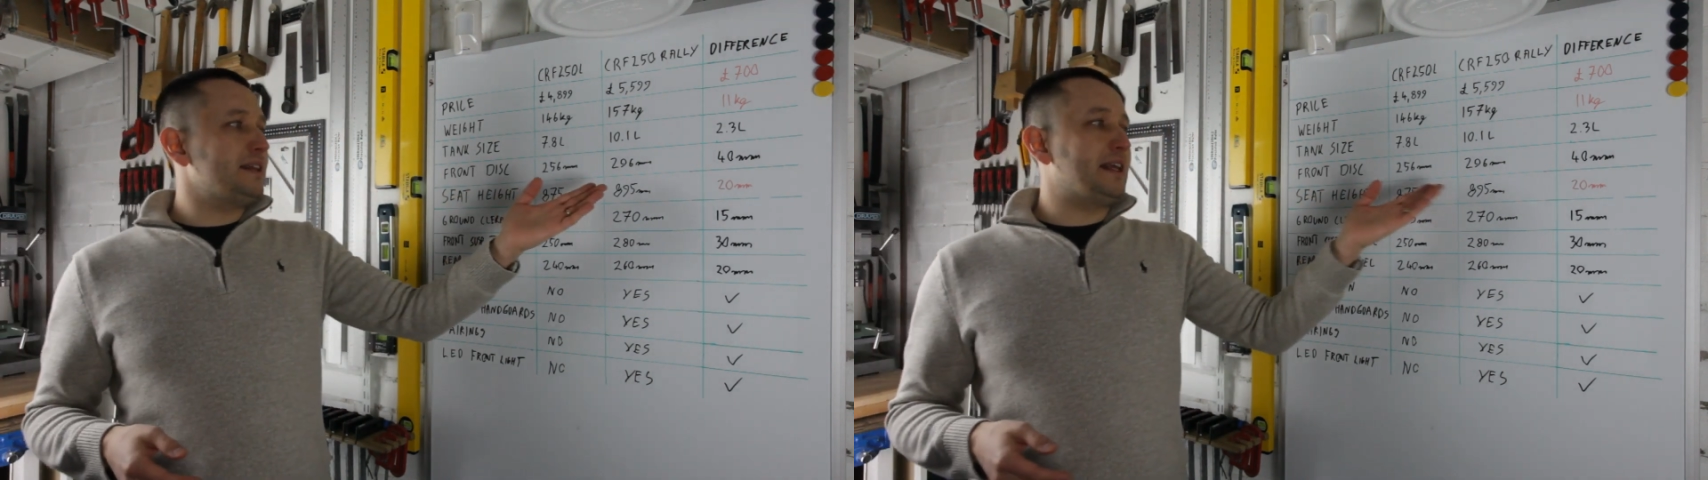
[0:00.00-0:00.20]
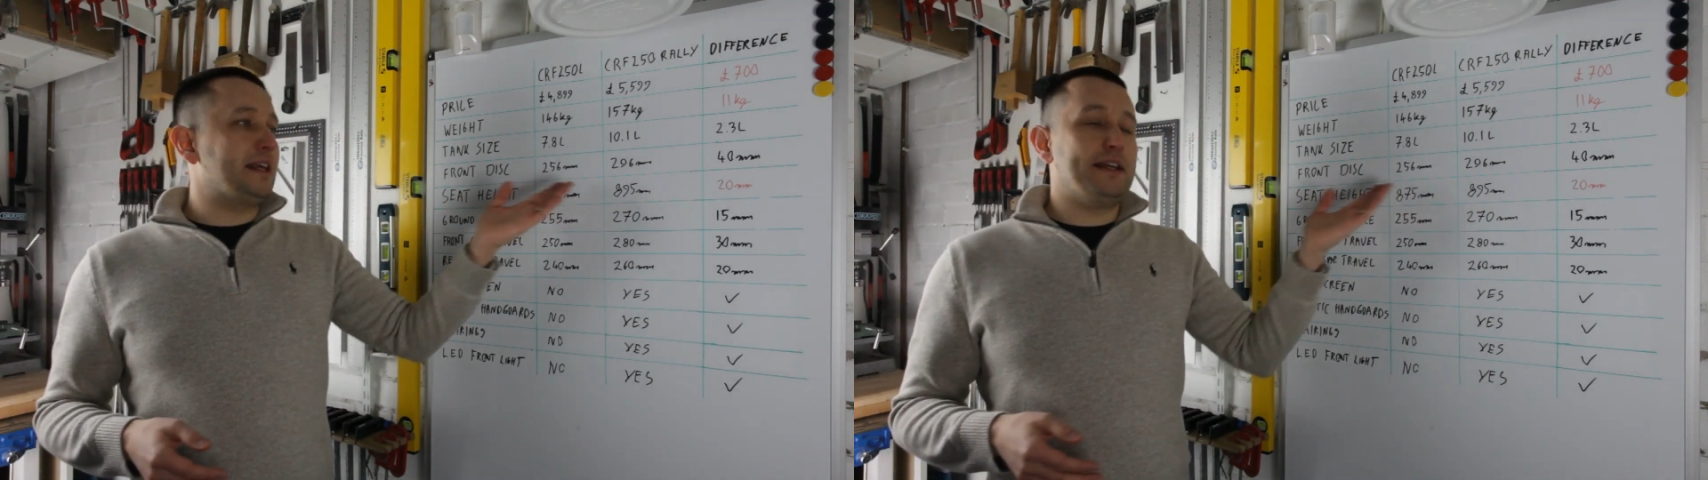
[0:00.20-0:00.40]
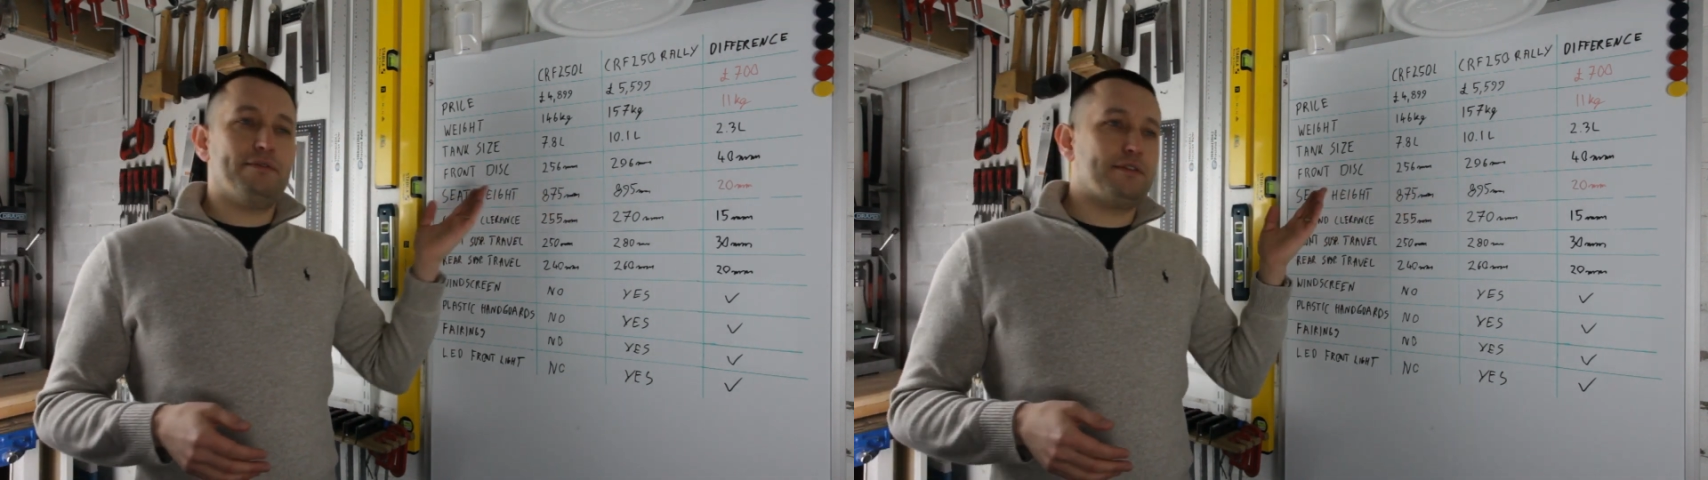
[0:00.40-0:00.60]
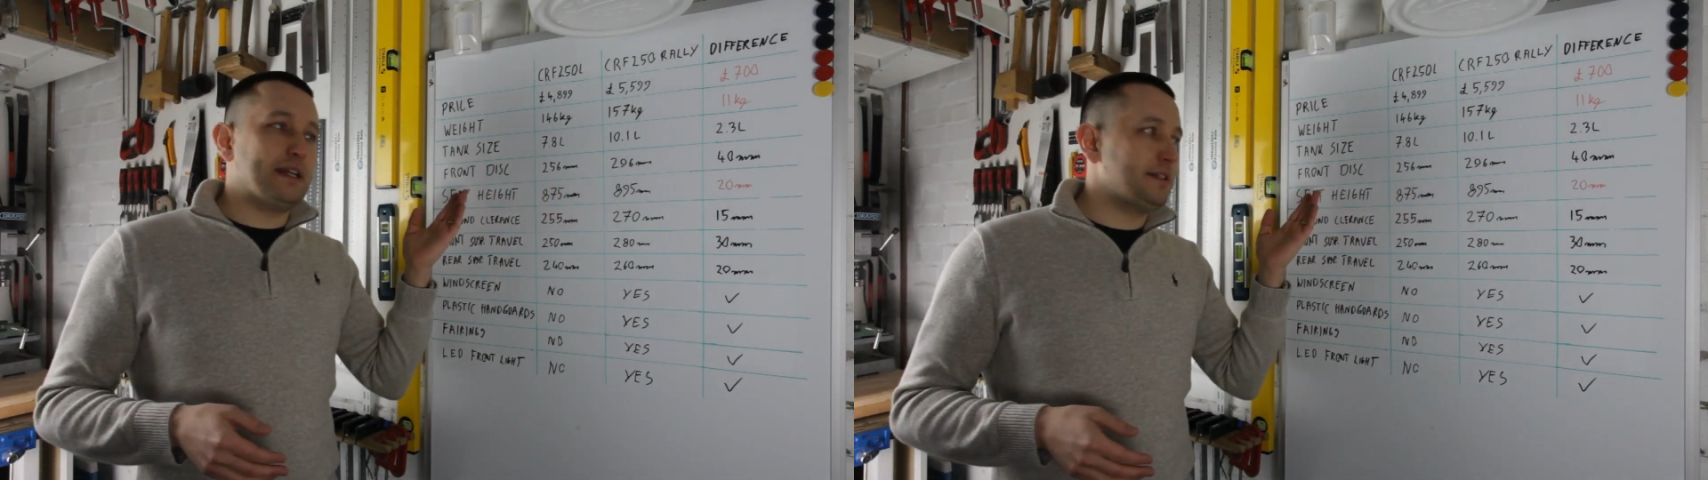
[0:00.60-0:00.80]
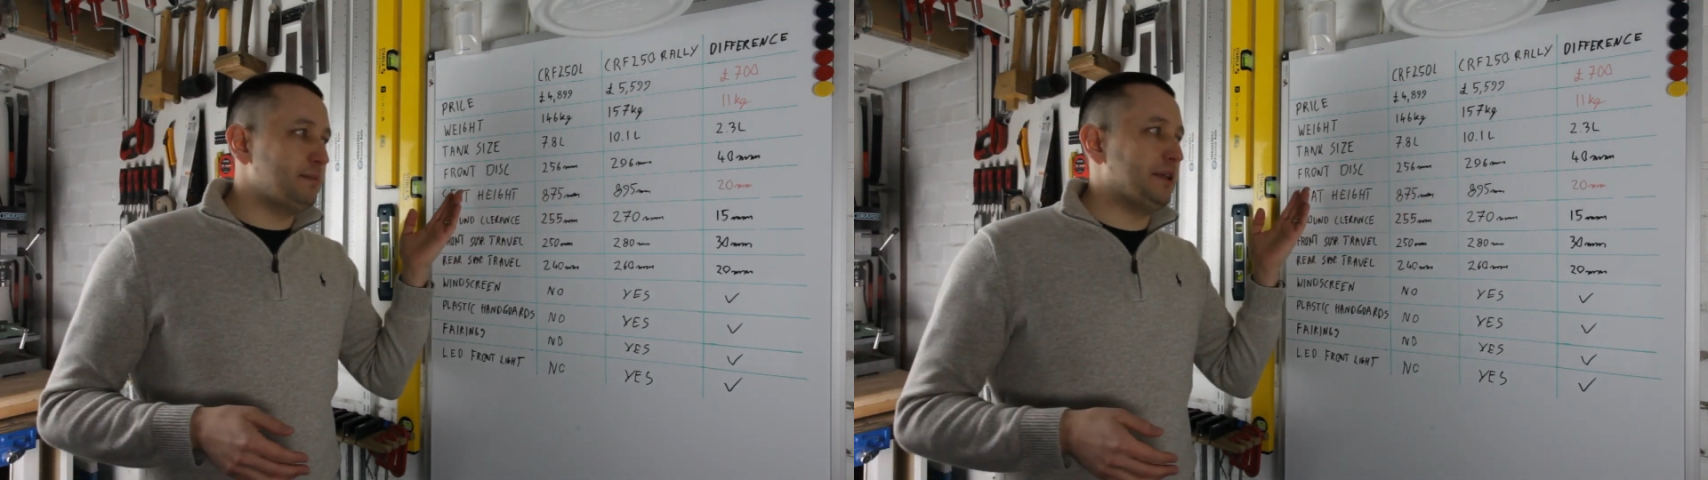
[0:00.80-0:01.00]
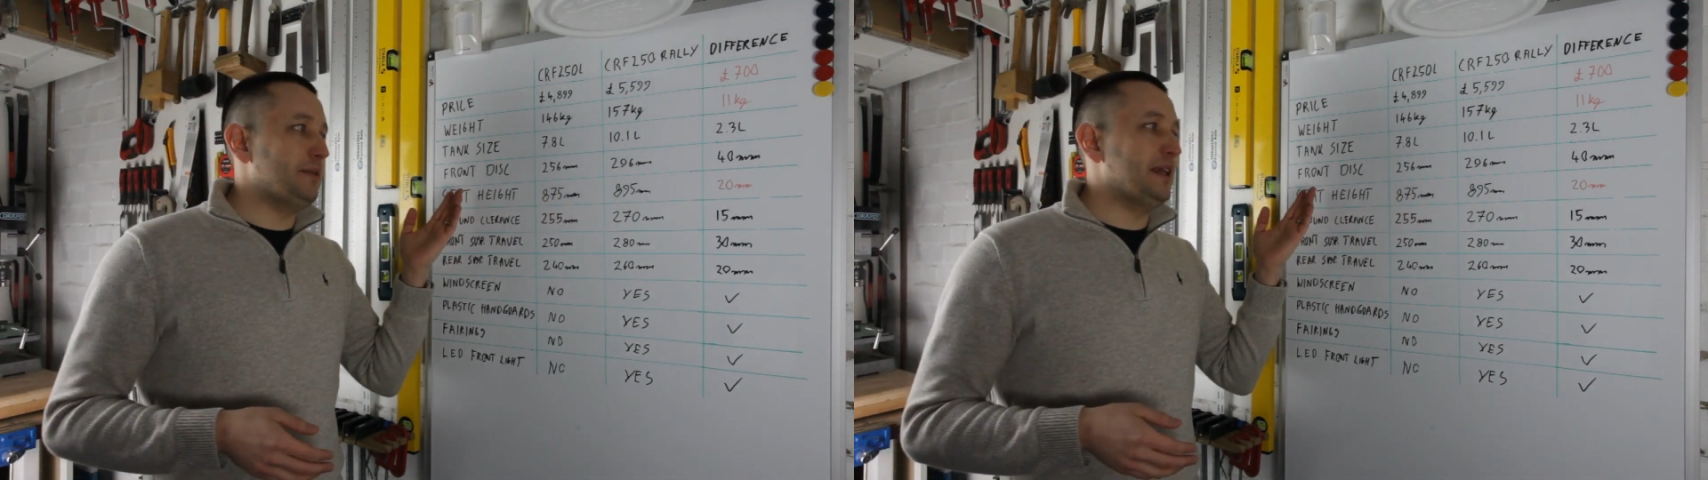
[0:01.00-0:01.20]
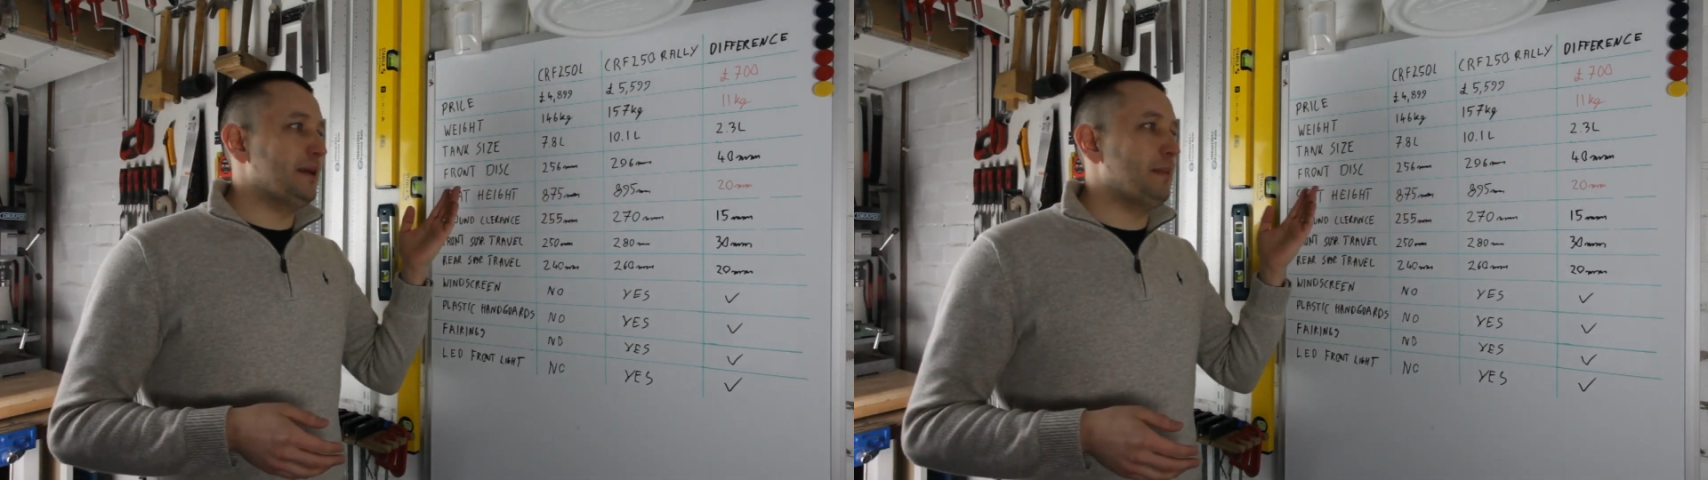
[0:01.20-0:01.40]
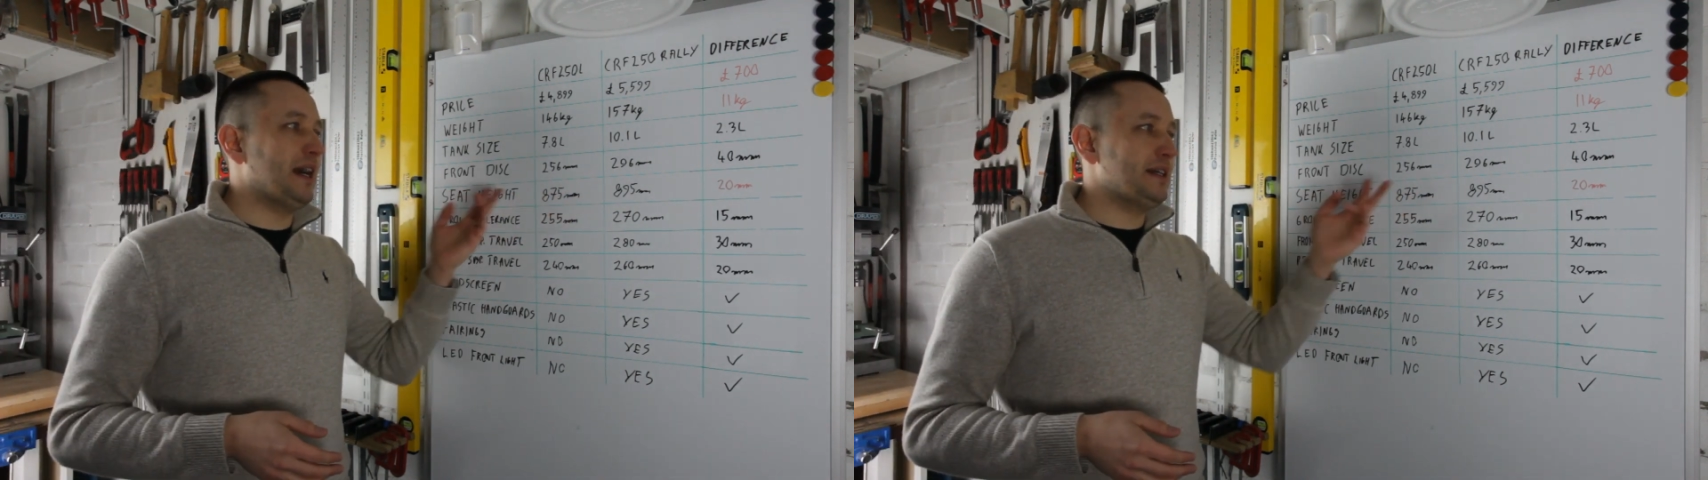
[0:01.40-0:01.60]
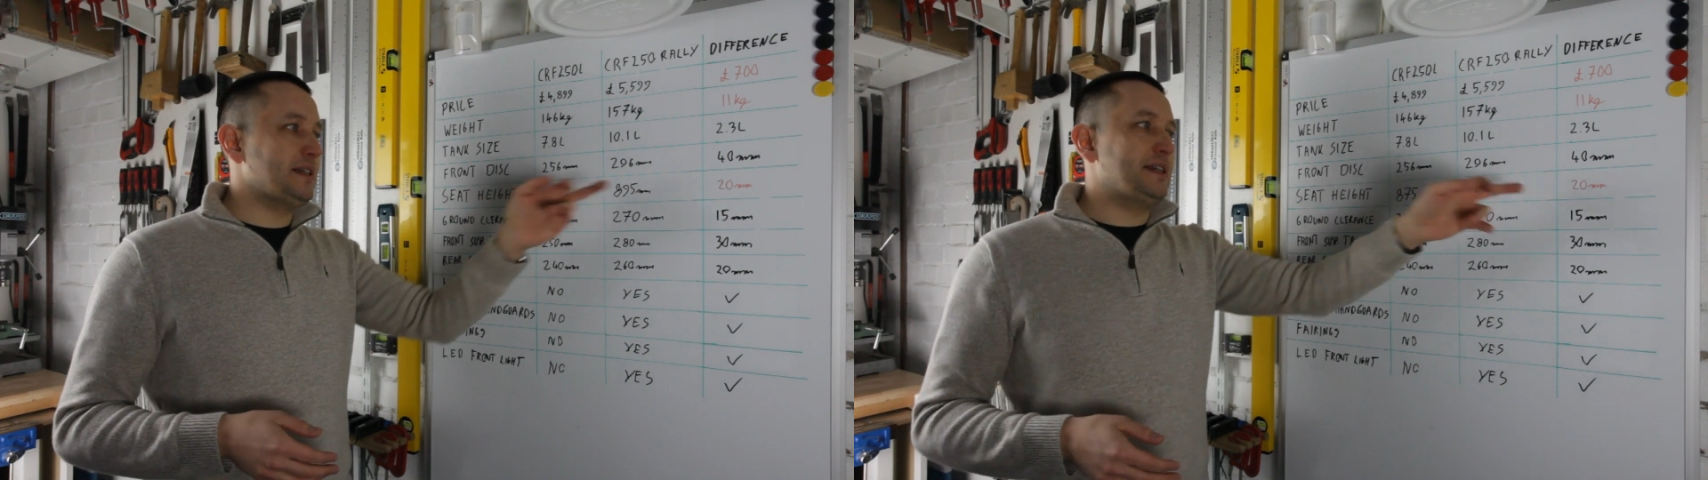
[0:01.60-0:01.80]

difference between the bikes